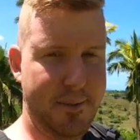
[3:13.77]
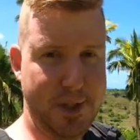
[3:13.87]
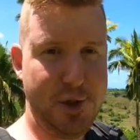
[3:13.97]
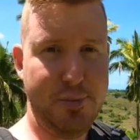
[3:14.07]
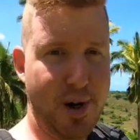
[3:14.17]
the
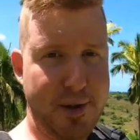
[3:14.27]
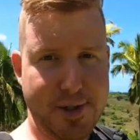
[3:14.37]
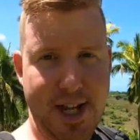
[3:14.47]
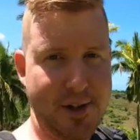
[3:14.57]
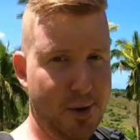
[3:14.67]
2 brothers
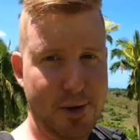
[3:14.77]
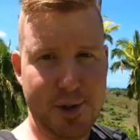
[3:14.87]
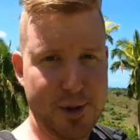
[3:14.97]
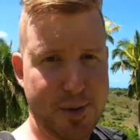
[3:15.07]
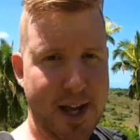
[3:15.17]
had no
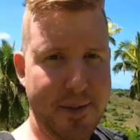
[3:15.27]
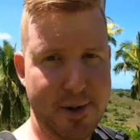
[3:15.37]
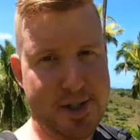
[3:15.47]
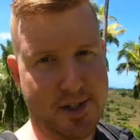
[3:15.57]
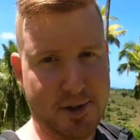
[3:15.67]
clue that their
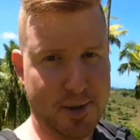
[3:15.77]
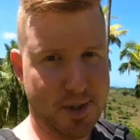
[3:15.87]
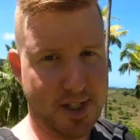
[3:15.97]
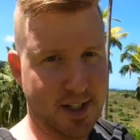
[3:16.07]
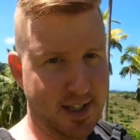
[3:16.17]
sisters were
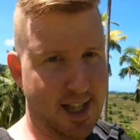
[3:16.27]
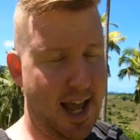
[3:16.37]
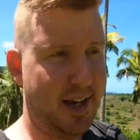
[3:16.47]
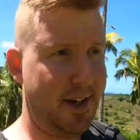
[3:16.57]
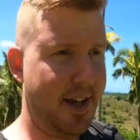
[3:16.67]
selling the
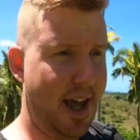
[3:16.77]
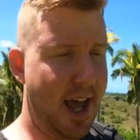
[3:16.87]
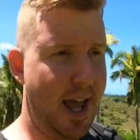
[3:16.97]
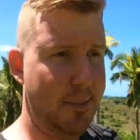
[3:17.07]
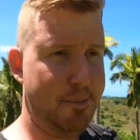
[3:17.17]
land.
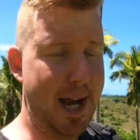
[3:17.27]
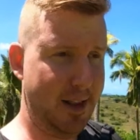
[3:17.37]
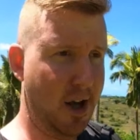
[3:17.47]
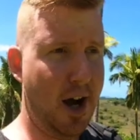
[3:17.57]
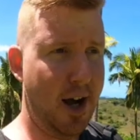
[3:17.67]
And by
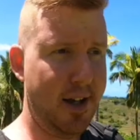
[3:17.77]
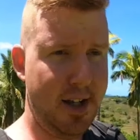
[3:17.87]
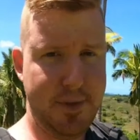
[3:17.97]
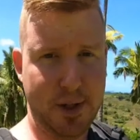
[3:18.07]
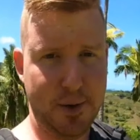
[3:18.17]
law,
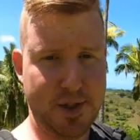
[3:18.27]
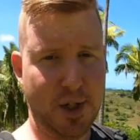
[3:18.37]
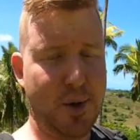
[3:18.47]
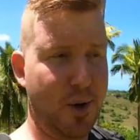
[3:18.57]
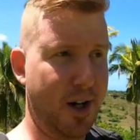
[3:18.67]
if it goes to
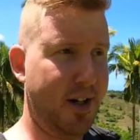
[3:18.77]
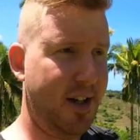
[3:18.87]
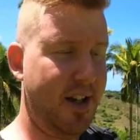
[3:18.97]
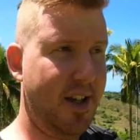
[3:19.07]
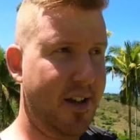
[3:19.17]
court,
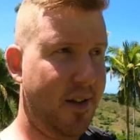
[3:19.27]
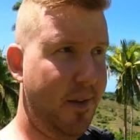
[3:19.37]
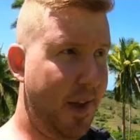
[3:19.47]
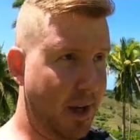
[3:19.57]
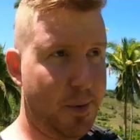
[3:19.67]

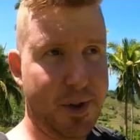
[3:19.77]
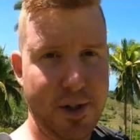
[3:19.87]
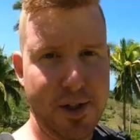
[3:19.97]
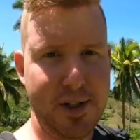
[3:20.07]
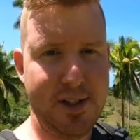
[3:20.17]
they
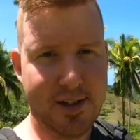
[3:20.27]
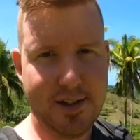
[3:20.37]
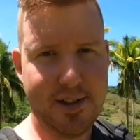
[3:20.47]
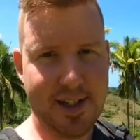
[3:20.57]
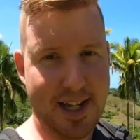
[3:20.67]
will
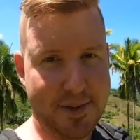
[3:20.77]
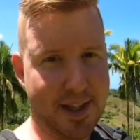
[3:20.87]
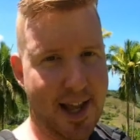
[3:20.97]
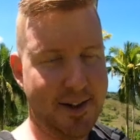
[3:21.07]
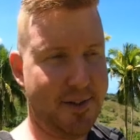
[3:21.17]
get the
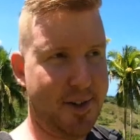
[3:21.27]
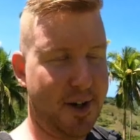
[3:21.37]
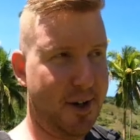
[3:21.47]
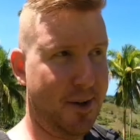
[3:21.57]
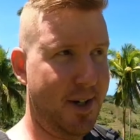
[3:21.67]
land.
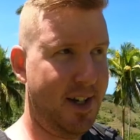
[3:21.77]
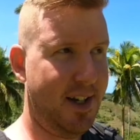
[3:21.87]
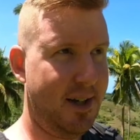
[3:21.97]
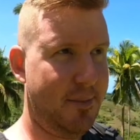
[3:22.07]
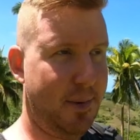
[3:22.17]
So
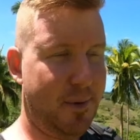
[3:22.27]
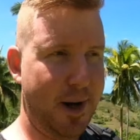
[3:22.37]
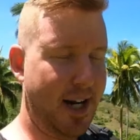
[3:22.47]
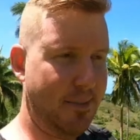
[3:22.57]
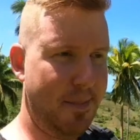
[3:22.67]
before
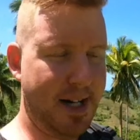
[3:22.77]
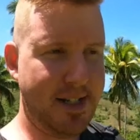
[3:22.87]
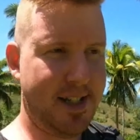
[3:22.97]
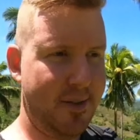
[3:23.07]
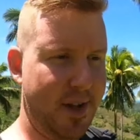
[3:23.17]
any money
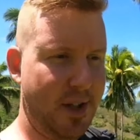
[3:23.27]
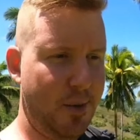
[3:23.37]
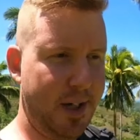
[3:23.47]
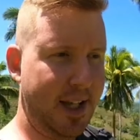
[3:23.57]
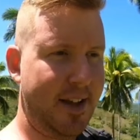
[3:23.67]
is given, you
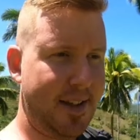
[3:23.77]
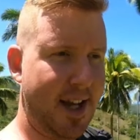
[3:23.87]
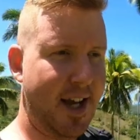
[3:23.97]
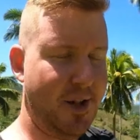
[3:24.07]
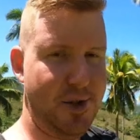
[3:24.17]
want to get
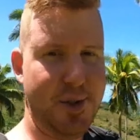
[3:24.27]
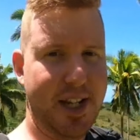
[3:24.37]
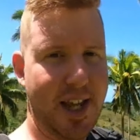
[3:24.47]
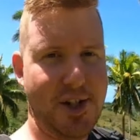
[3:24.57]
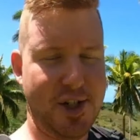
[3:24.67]
the
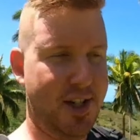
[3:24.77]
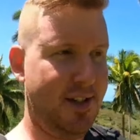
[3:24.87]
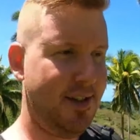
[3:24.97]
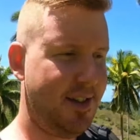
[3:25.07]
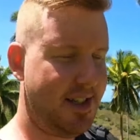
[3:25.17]

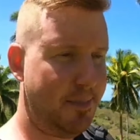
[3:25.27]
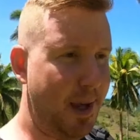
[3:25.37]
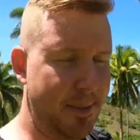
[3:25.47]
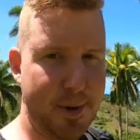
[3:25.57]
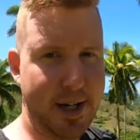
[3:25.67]
adjudication. It's a
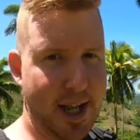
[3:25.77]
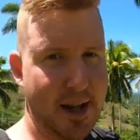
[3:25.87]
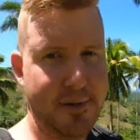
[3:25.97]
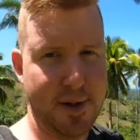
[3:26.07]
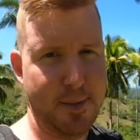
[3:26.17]
paper,
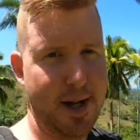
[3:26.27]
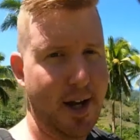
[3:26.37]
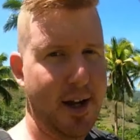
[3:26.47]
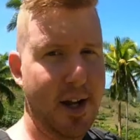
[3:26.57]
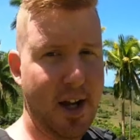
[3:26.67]
again, from
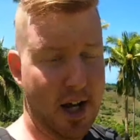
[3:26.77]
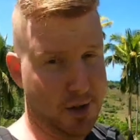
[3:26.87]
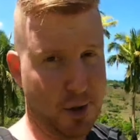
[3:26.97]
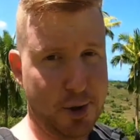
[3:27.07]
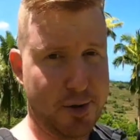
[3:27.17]
a
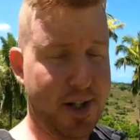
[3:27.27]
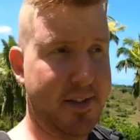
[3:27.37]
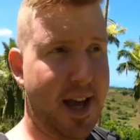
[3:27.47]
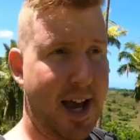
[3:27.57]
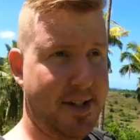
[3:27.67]
notary
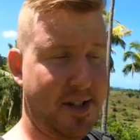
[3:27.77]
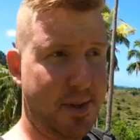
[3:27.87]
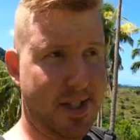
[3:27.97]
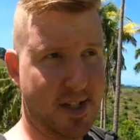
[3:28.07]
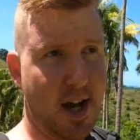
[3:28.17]
that has to
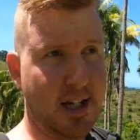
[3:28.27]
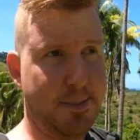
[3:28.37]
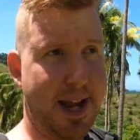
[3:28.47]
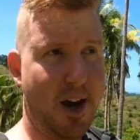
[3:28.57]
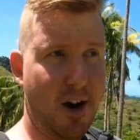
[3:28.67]
be signed
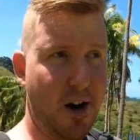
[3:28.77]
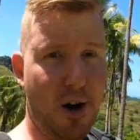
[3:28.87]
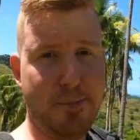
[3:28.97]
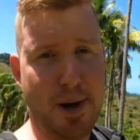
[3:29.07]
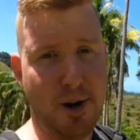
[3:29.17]
by
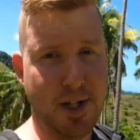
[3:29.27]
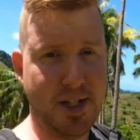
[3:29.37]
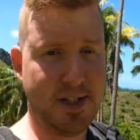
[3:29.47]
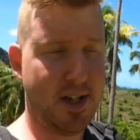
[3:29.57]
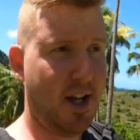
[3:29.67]
all
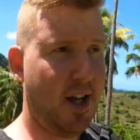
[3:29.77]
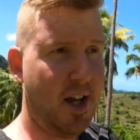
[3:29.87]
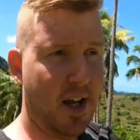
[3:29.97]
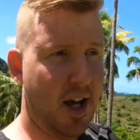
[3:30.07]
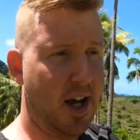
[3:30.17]
parties,
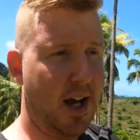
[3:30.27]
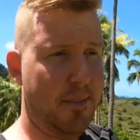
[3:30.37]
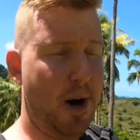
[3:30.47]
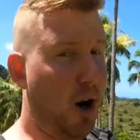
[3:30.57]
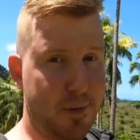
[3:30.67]

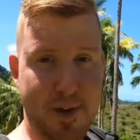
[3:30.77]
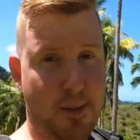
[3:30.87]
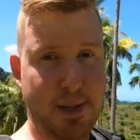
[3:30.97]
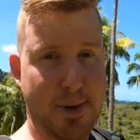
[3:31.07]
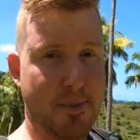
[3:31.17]
all
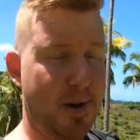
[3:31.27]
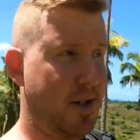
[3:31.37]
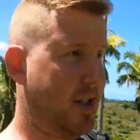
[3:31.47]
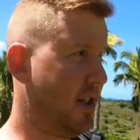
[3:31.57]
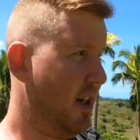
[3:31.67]
family
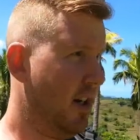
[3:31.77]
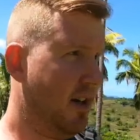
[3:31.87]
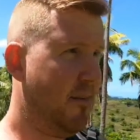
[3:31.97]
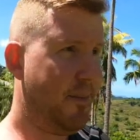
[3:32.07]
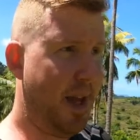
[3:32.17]
members,
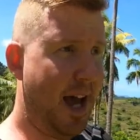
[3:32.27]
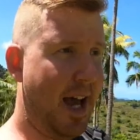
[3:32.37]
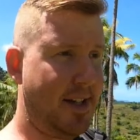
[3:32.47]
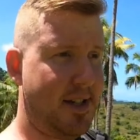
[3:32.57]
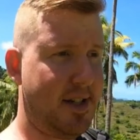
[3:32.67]

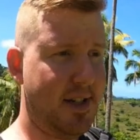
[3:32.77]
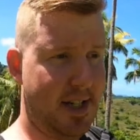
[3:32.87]
that